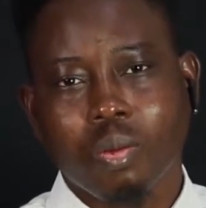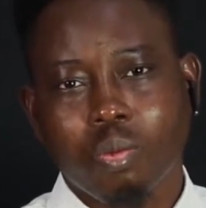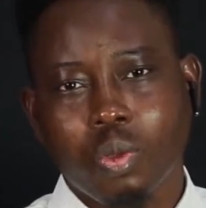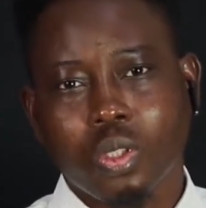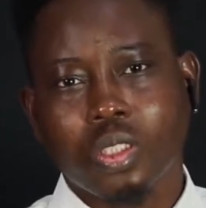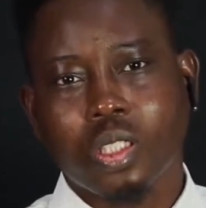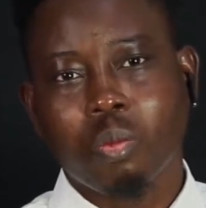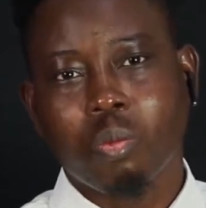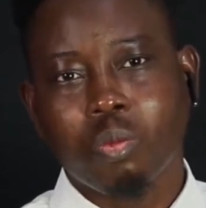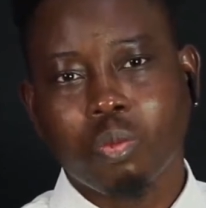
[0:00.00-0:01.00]
But
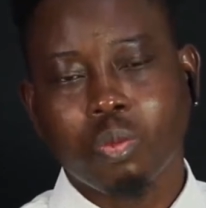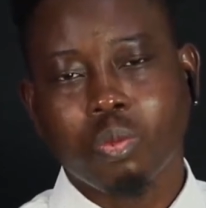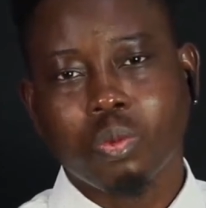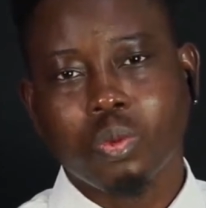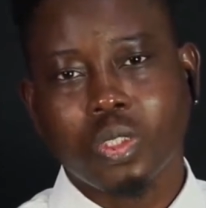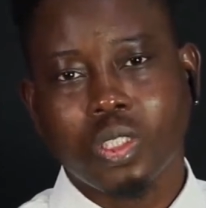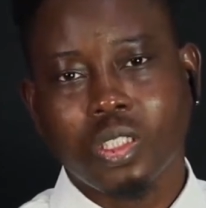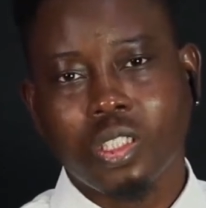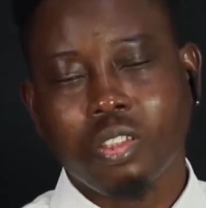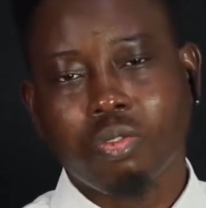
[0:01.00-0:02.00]
it
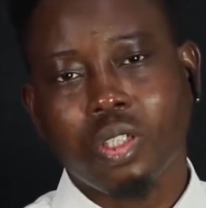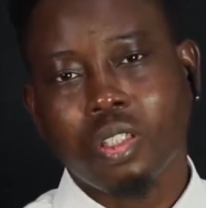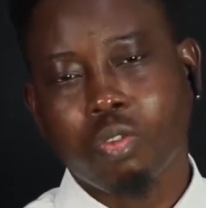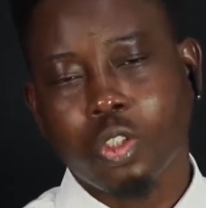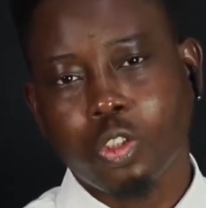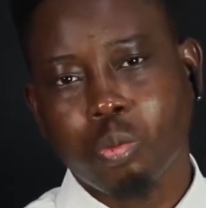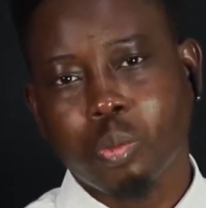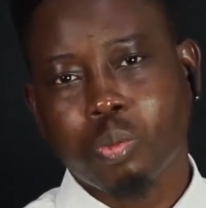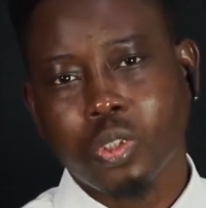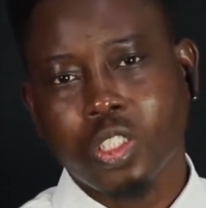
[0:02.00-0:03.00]
is a different thing for you to be
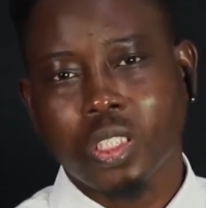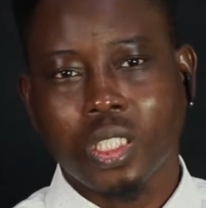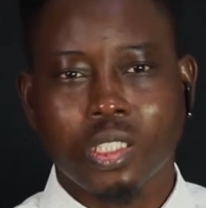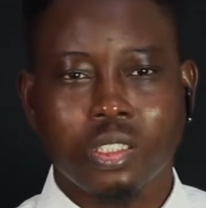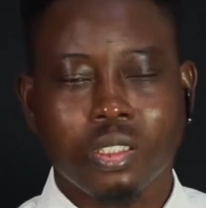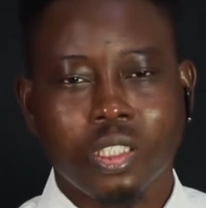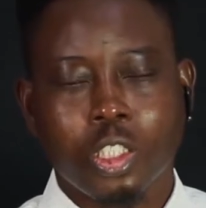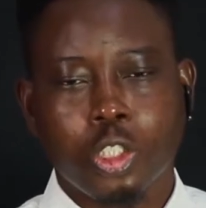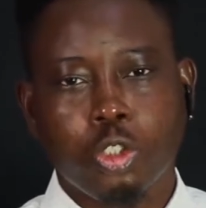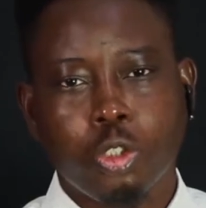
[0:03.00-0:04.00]
preaching and
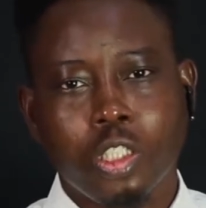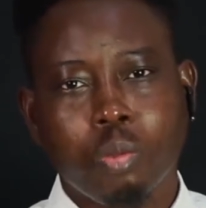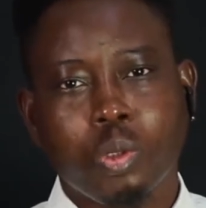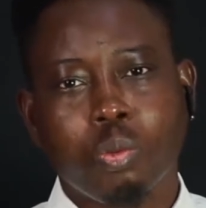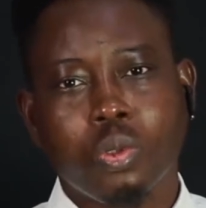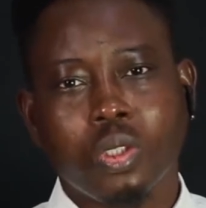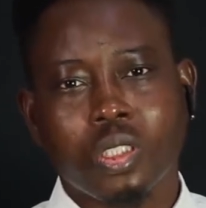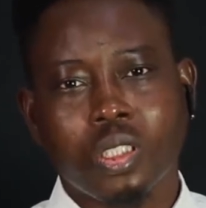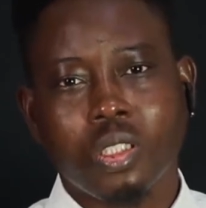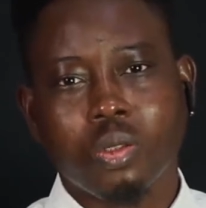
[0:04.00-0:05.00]
training people on
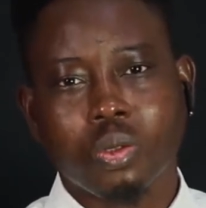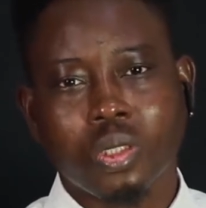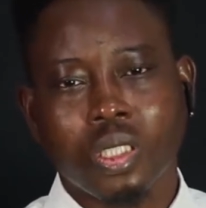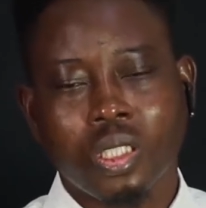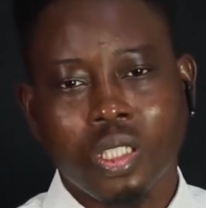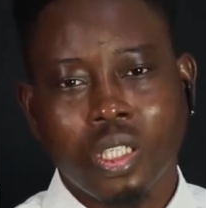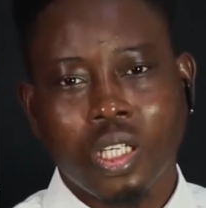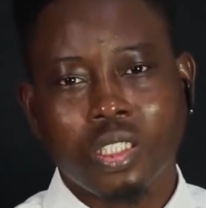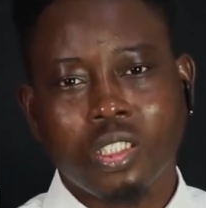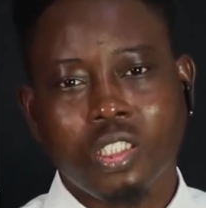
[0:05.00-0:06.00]
sales,
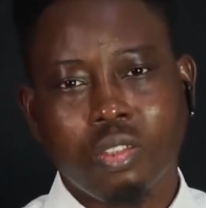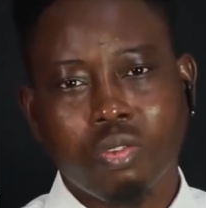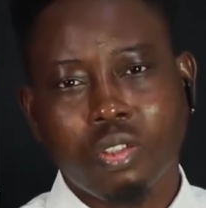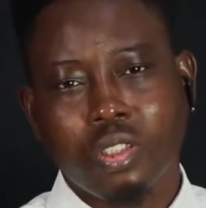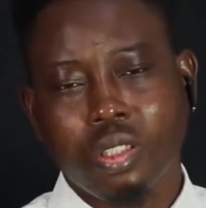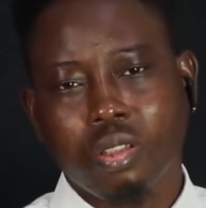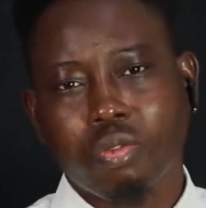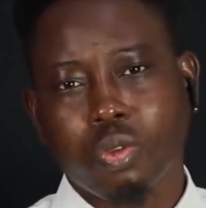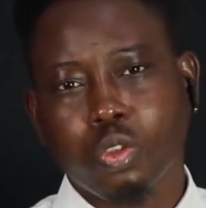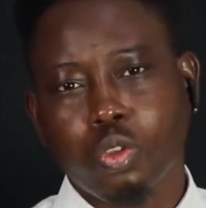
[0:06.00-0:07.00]
and it's a different thing
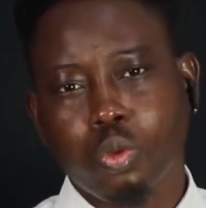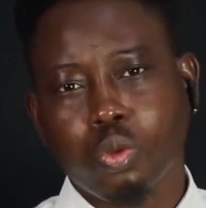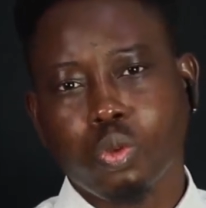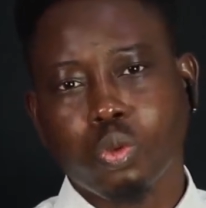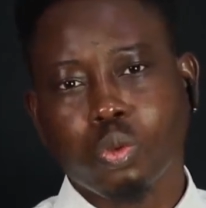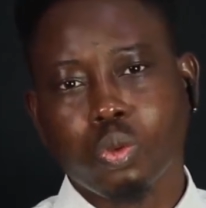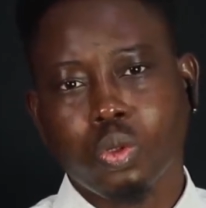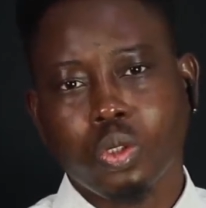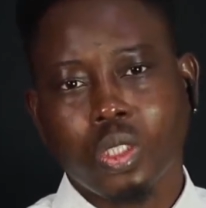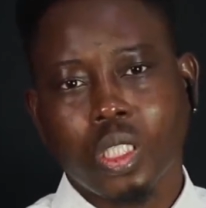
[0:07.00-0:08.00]
for you to
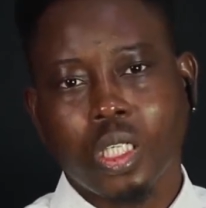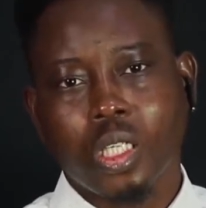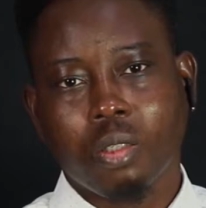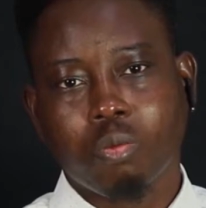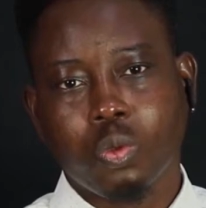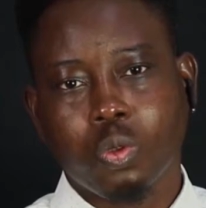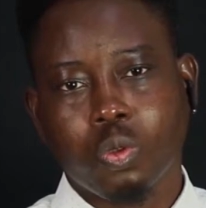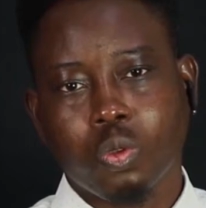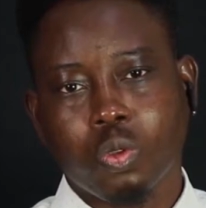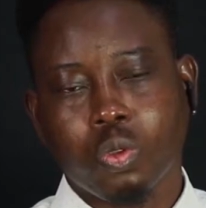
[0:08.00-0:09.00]

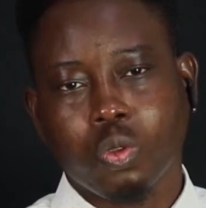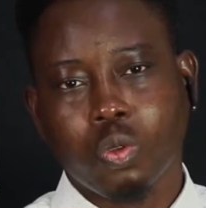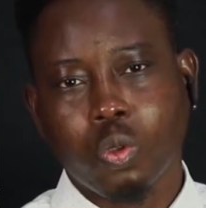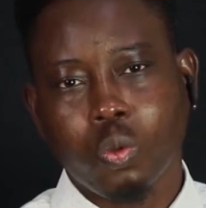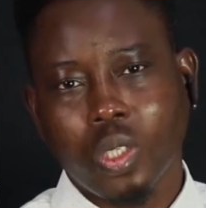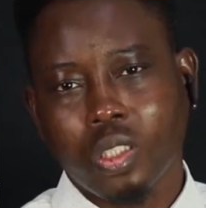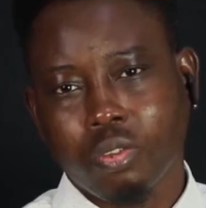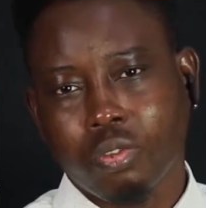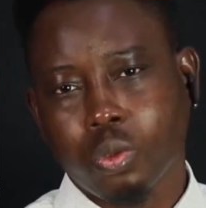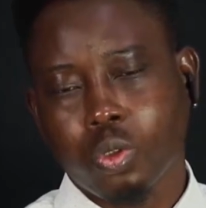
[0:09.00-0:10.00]
know where the
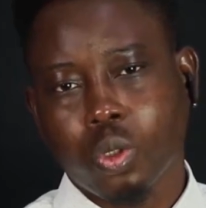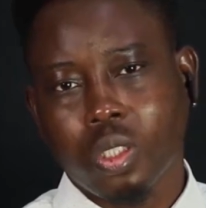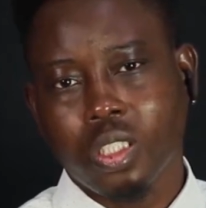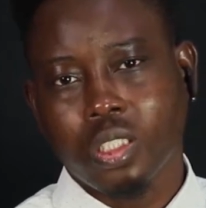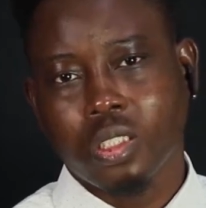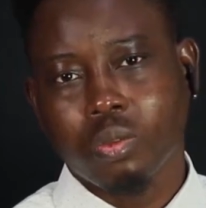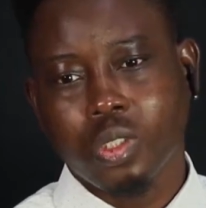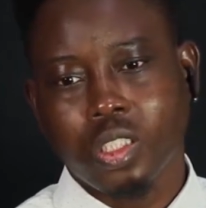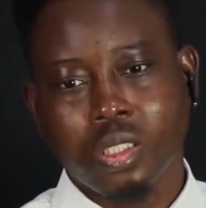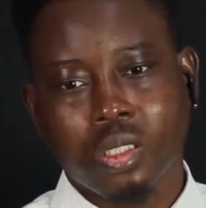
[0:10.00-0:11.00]
future leads,
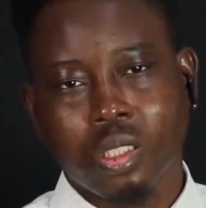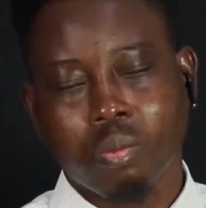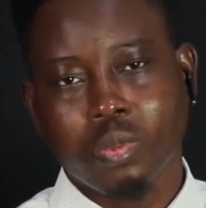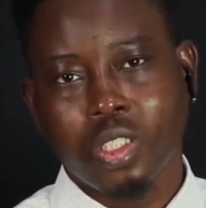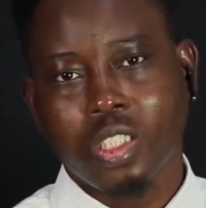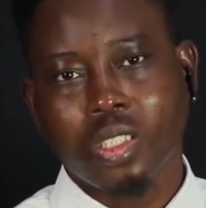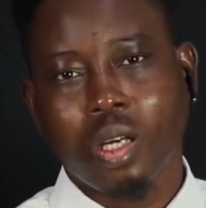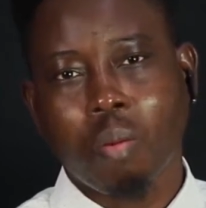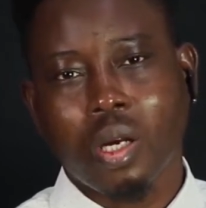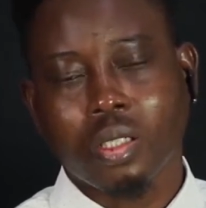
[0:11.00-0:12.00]
which is
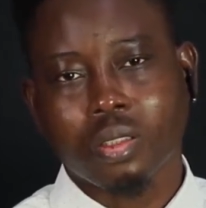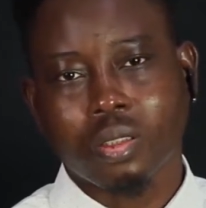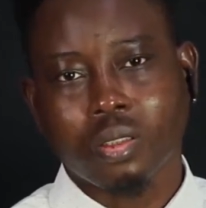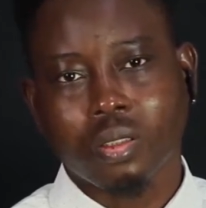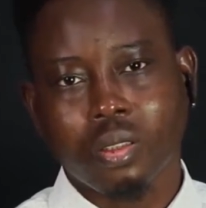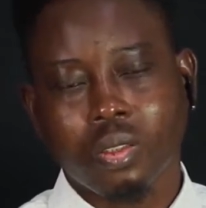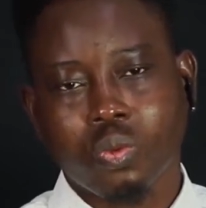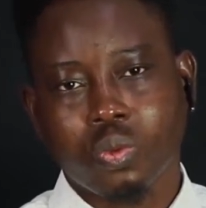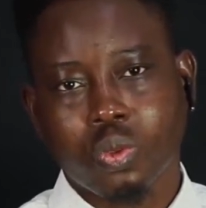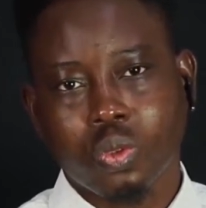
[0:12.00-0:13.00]
digital marketing.
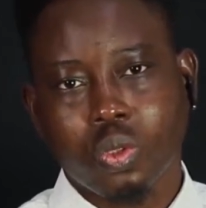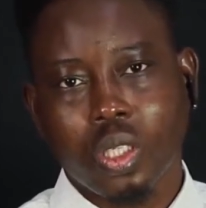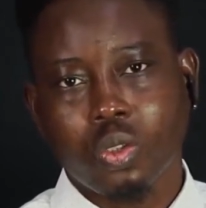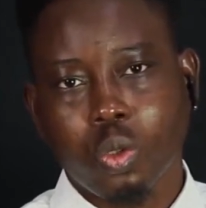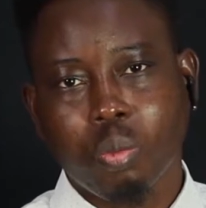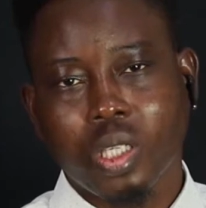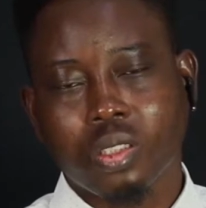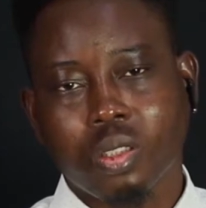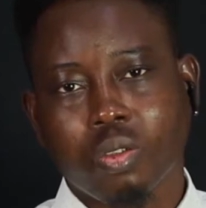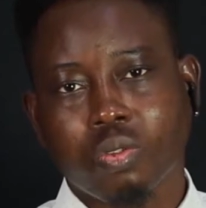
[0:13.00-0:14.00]
So I told
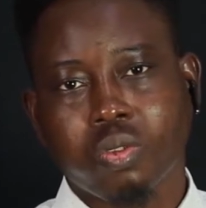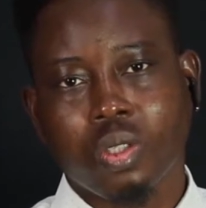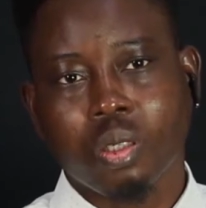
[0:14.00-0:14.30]
myself,